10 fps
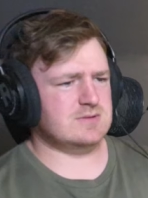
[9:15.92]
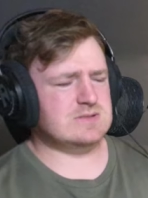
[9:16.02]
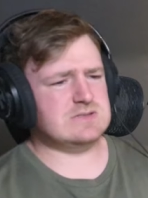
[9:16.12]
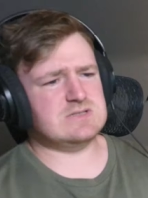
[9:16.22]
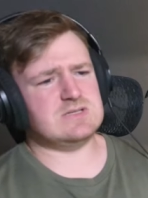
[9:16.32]

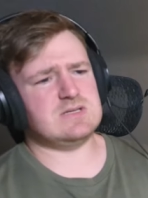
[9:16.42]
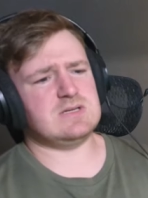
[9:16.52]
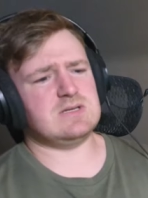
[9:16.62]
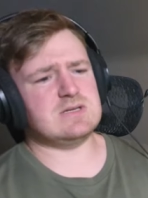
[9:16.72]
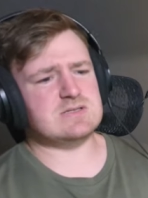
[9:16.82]

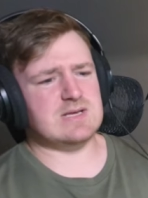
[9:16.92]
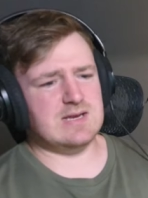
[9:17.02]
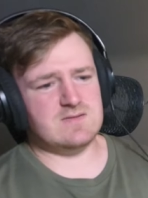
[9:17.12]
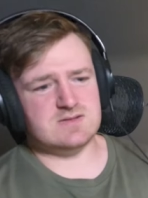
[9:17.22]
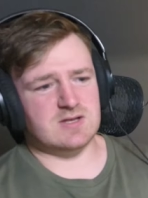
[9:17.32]
Jeez,
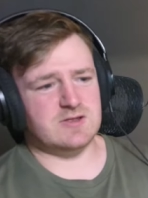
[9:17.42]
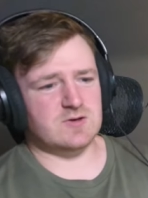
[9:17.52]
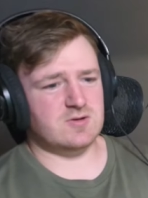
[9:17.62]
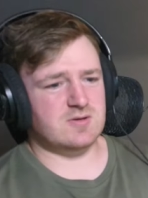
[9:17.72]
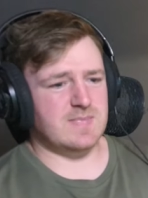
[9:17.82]
and he was the
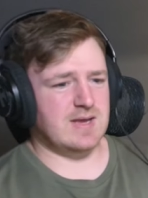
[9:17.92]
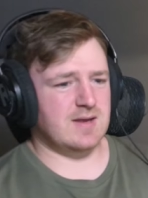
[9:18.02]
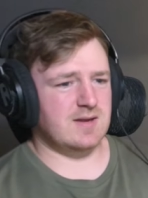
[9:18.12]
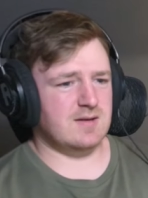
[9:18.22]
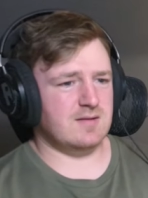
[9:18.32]
third
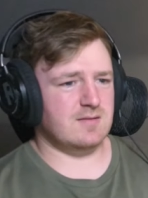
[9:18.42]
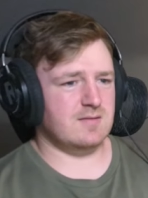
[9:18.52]
man in.